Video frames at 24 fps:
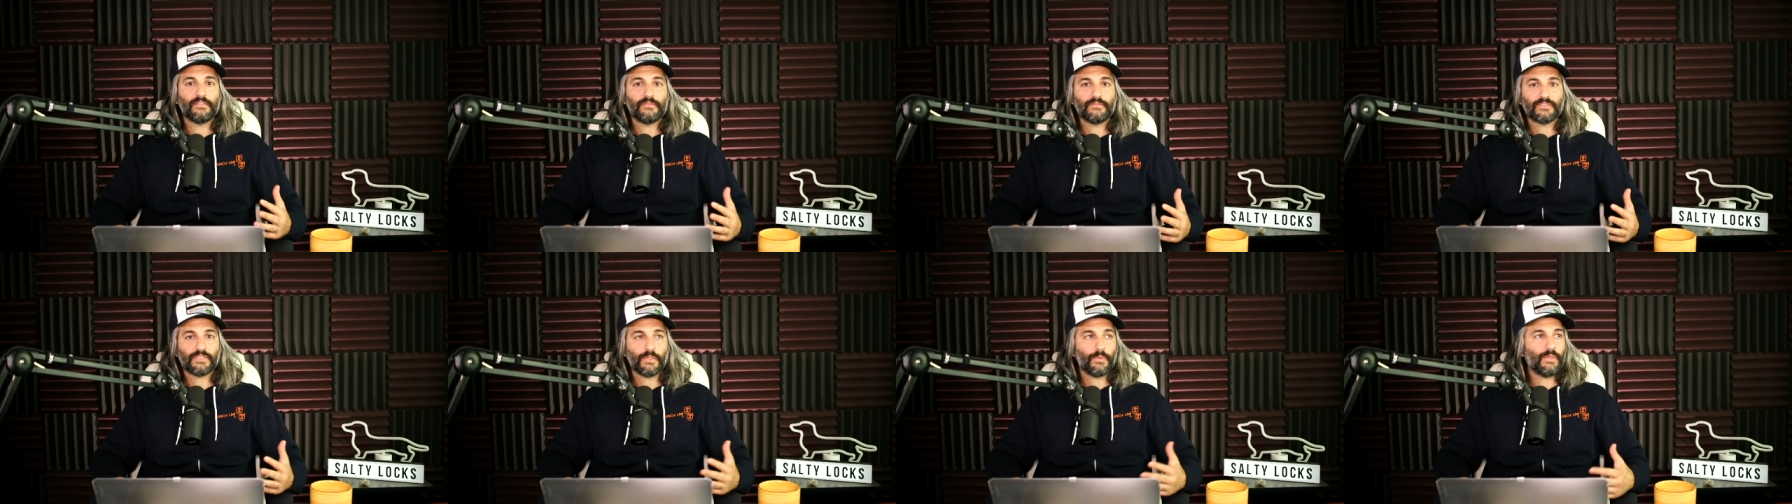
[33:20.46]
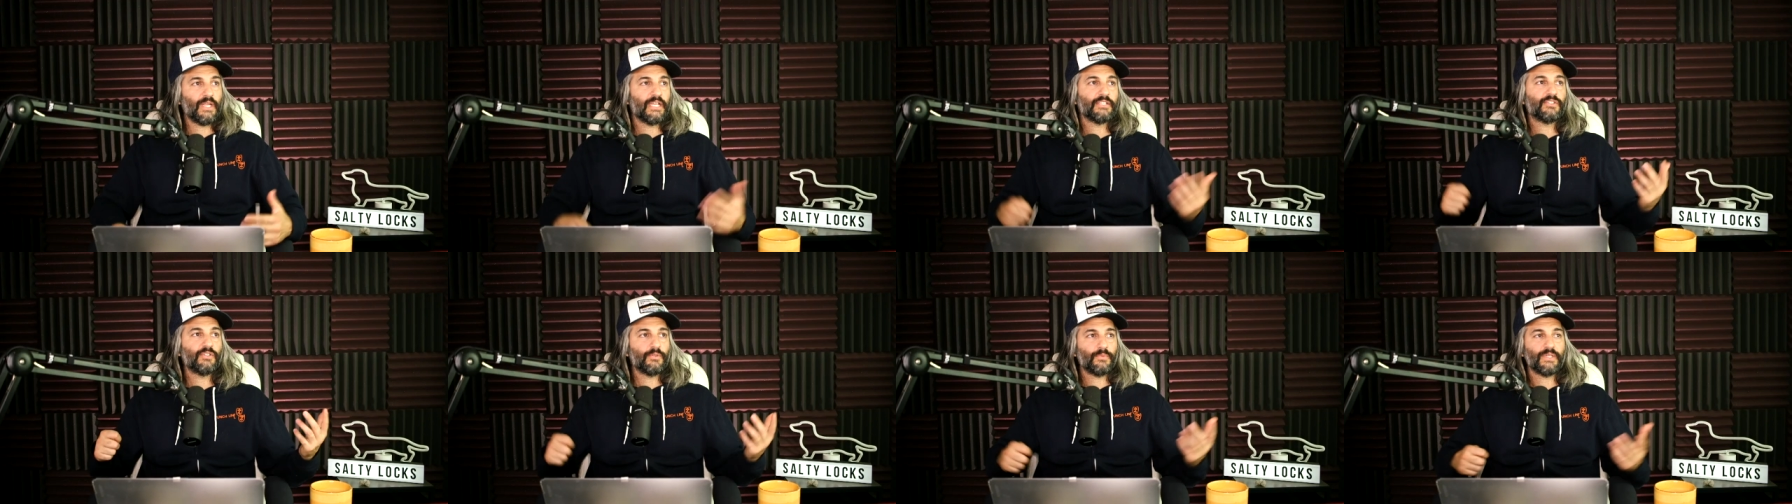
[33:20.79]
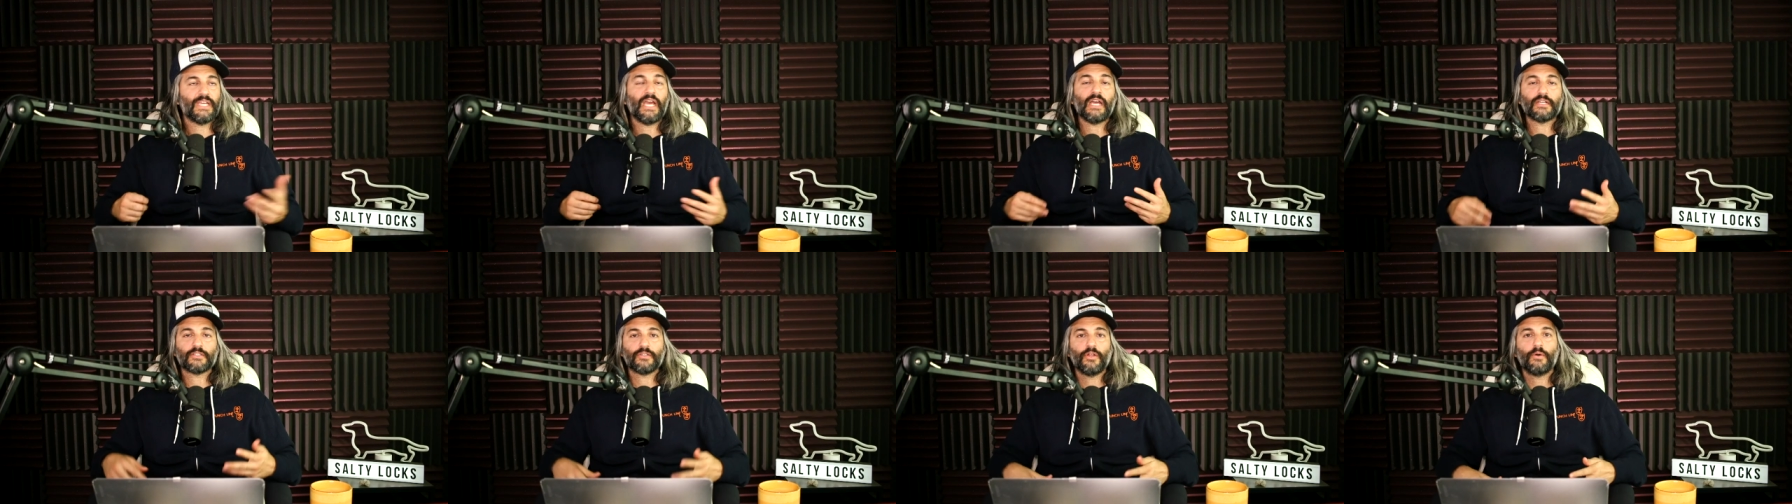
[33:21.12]
So we're like, dude, we
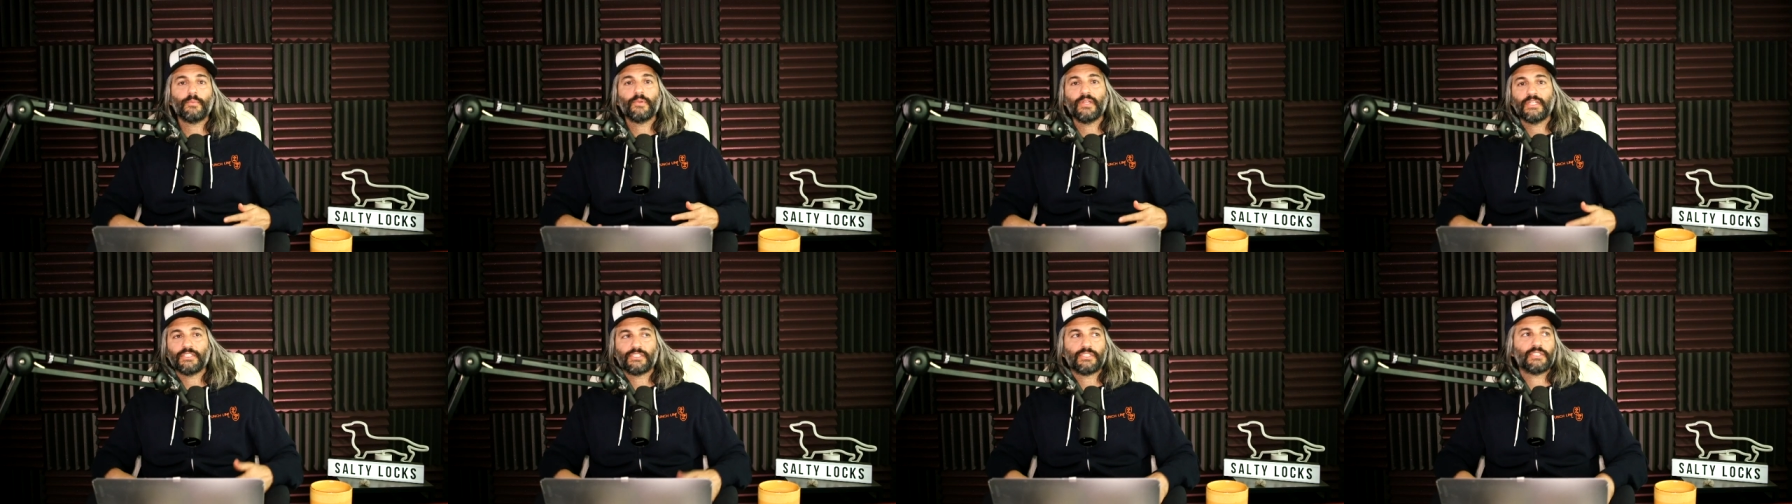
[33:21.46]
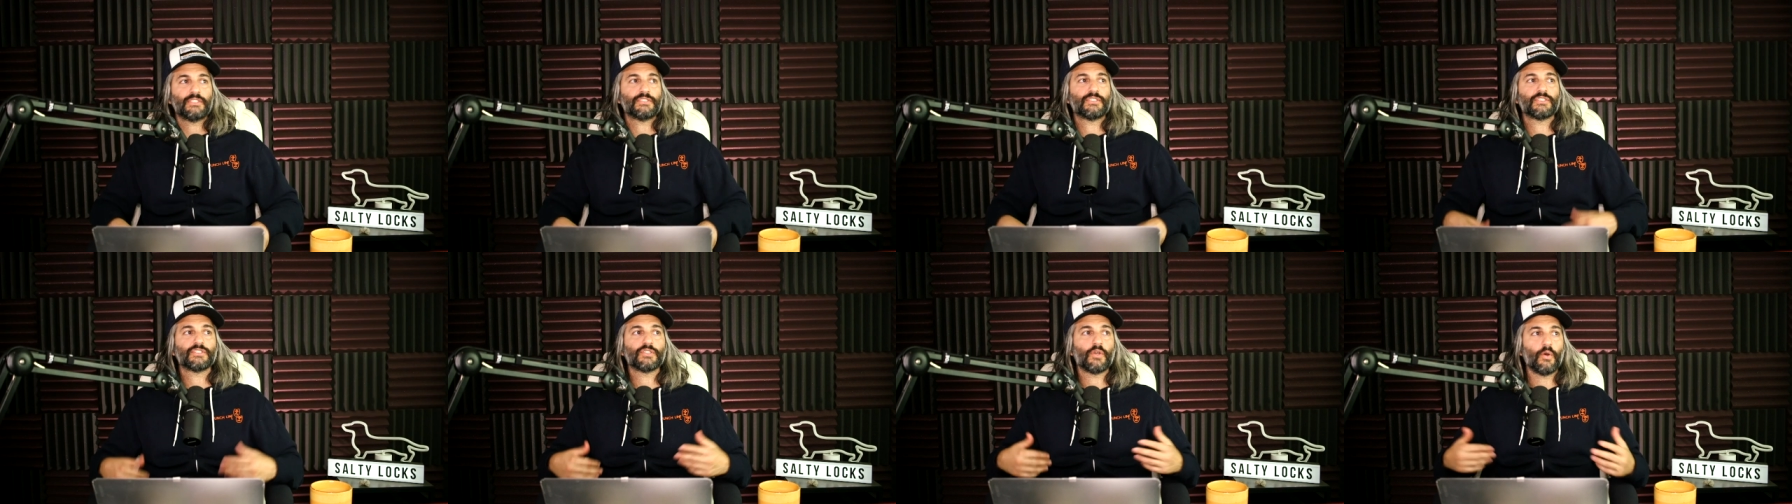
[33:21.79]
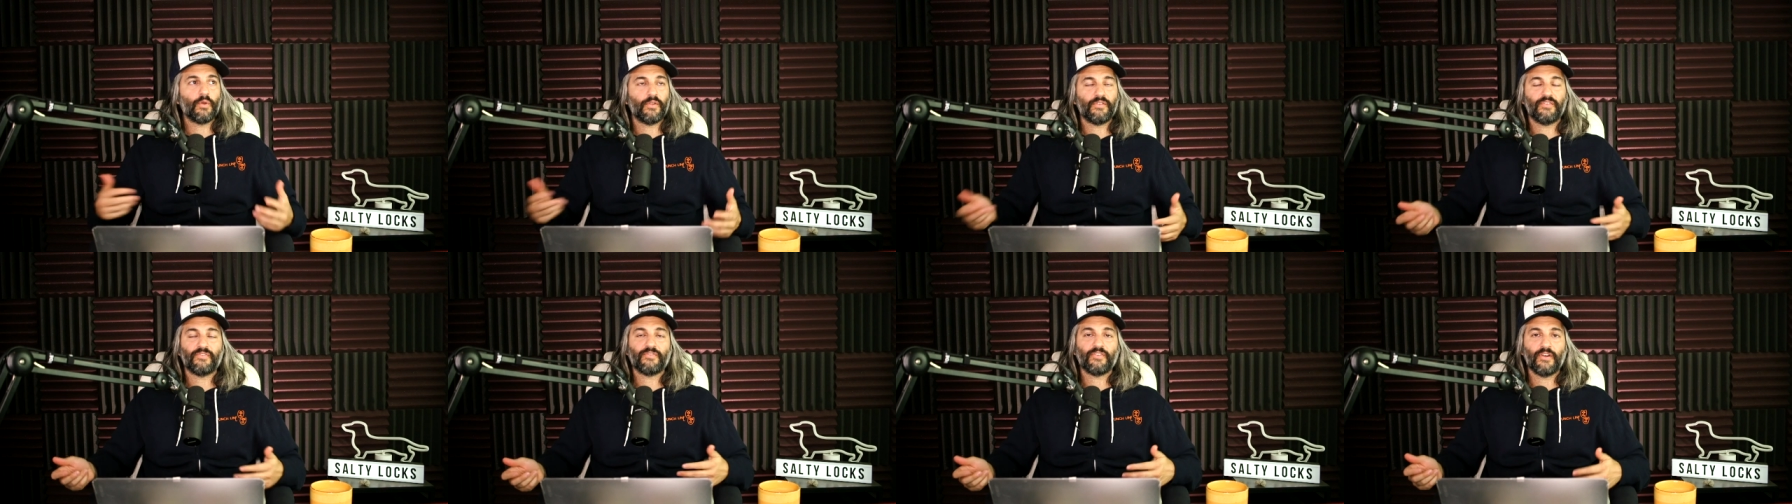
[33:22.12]
got global entry. Let's just go to
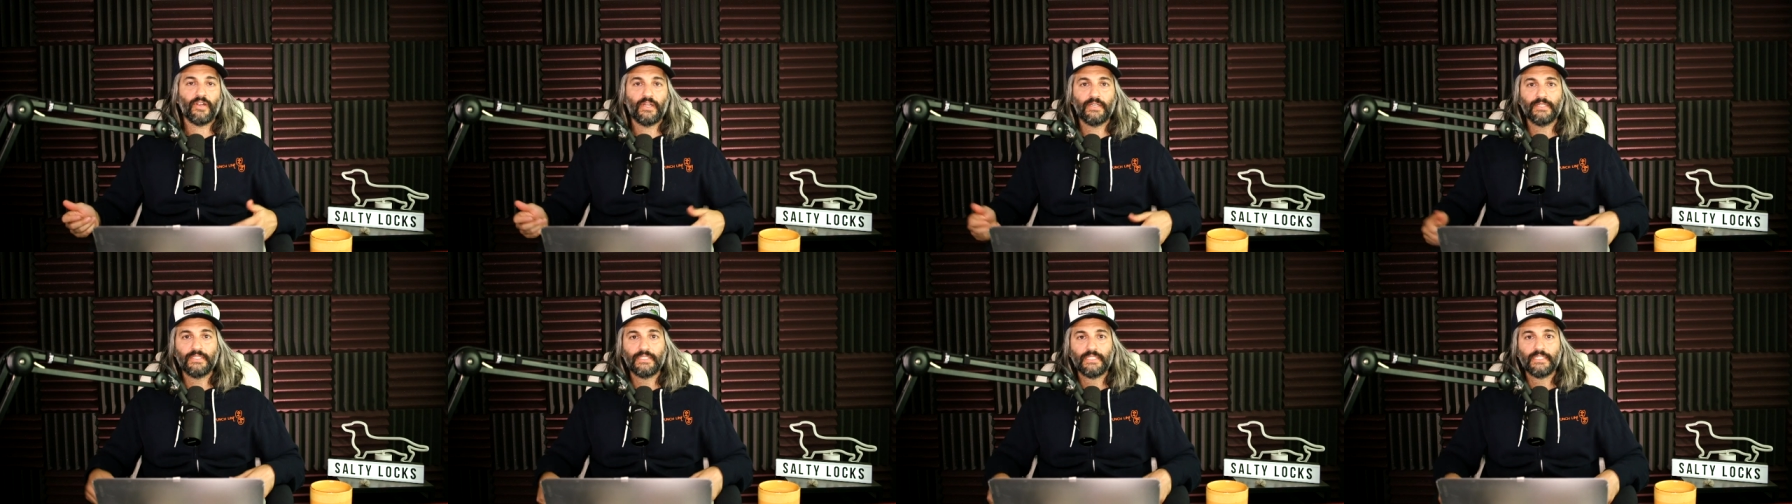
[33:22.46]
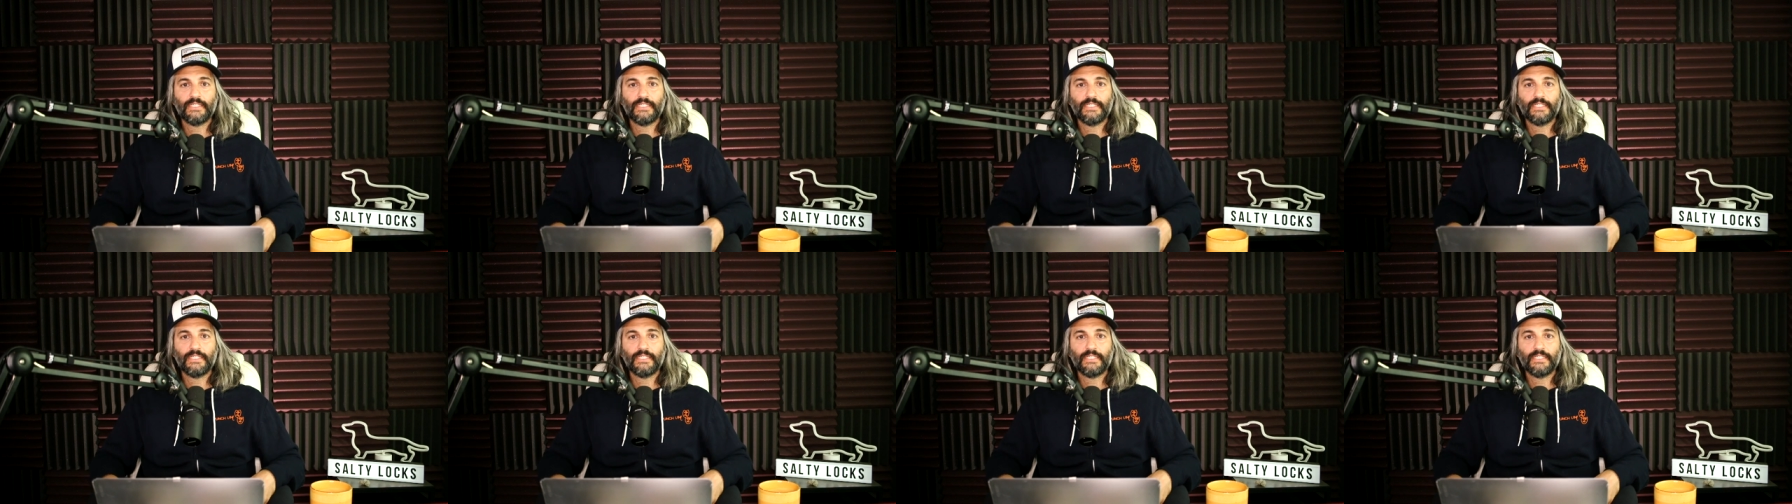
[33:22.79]
the front.